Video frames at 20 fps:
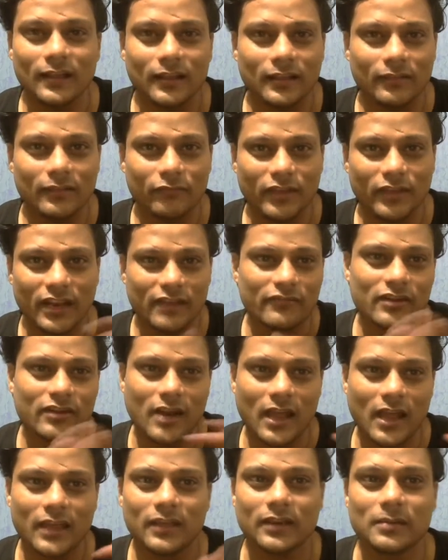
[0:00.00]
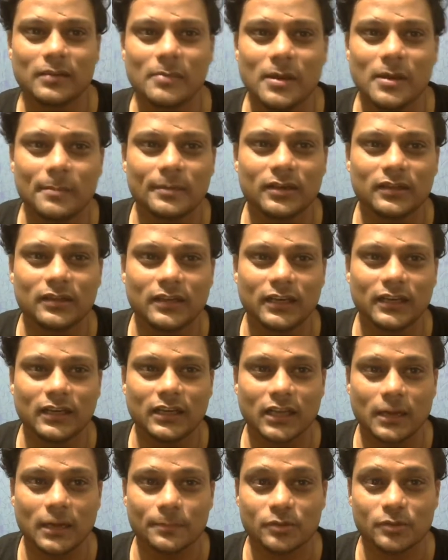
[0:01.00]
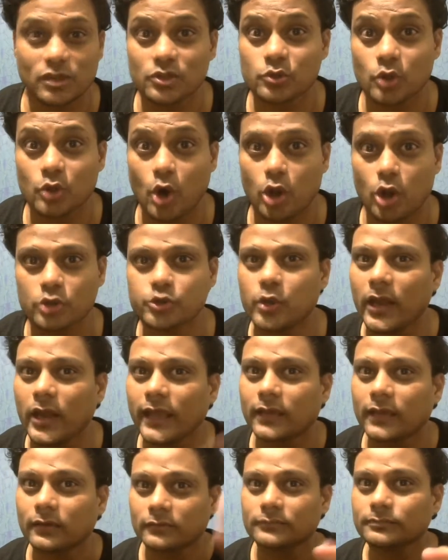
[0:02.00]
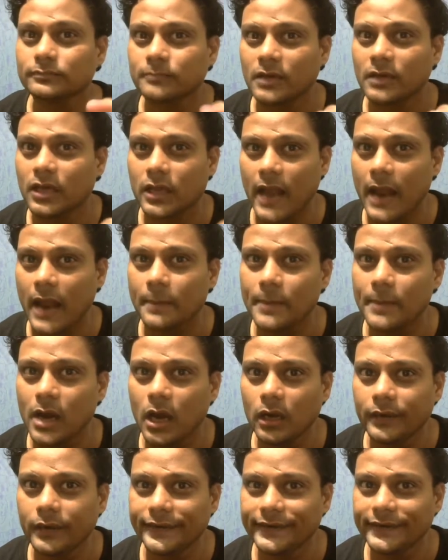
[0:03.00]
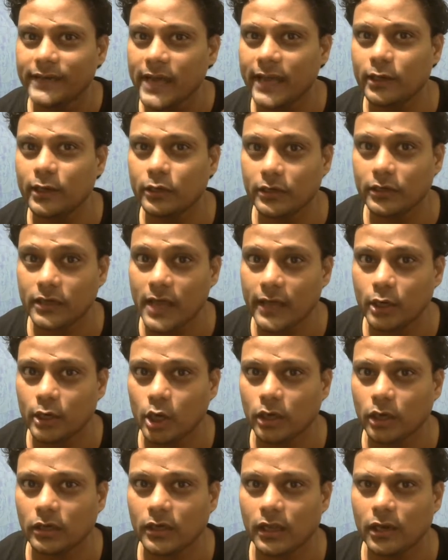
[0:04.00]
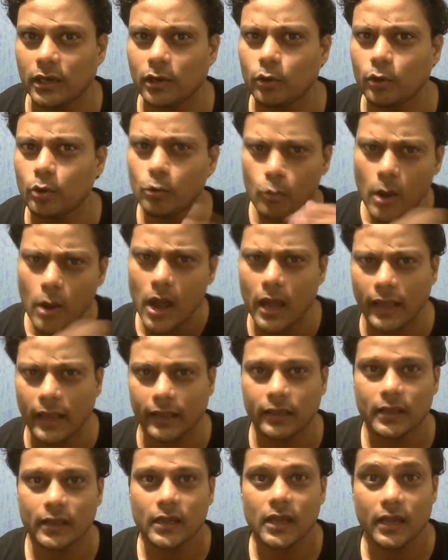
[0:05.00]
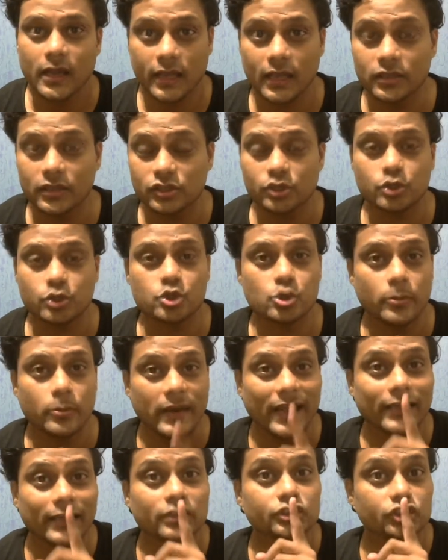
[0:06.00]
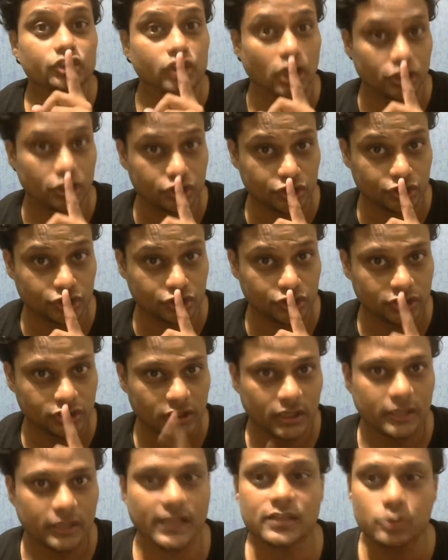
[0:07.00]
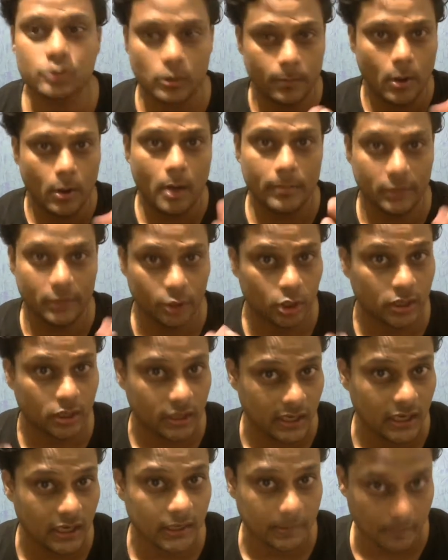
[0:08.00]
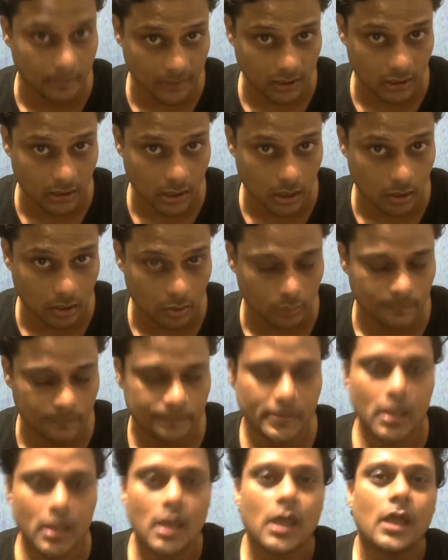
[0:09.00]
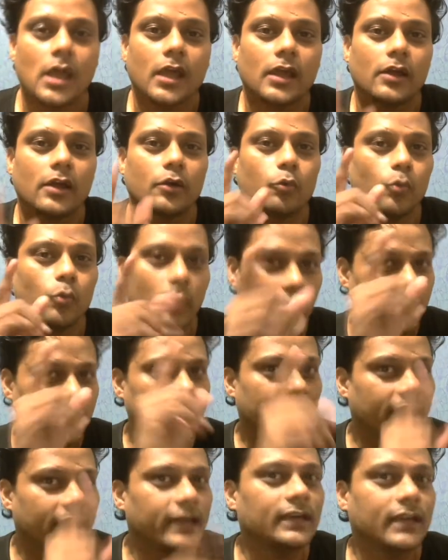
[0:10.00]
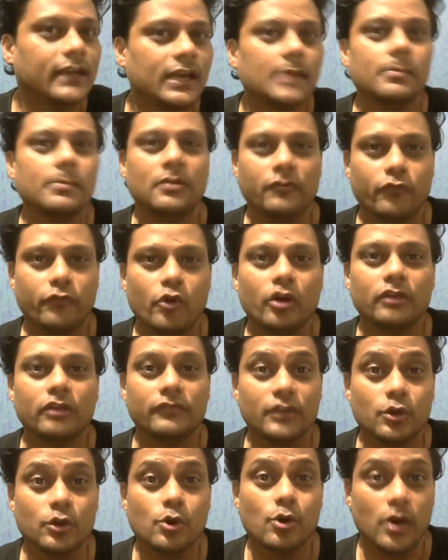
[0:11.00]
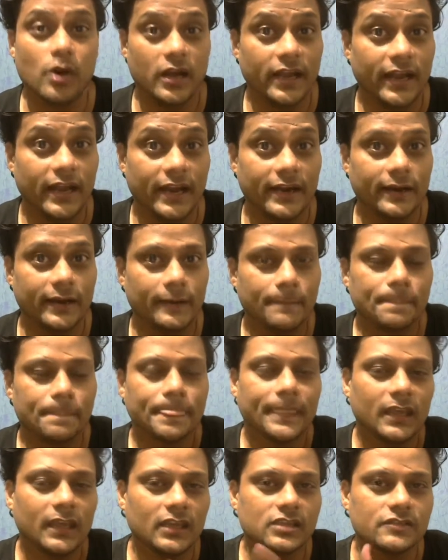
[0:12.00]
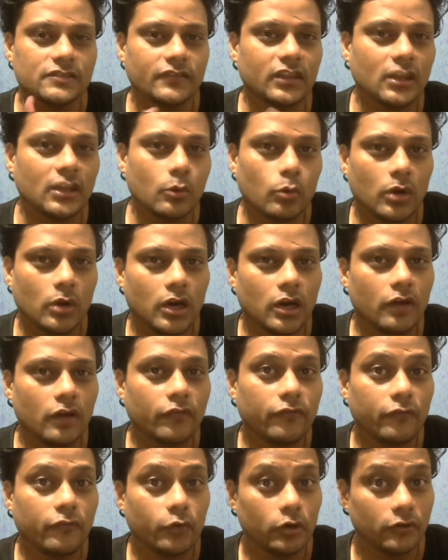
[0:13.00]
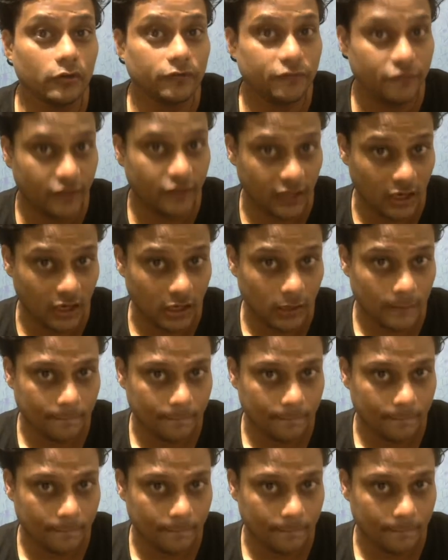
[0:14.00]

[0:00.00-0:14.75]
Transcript: whenever I remember, the interruptions are also like, Grandma, did I not tell you? Why? Again, she used to be like, shush. That's what probably you're telling me now. One entry before we go ahead is with the word fulfill.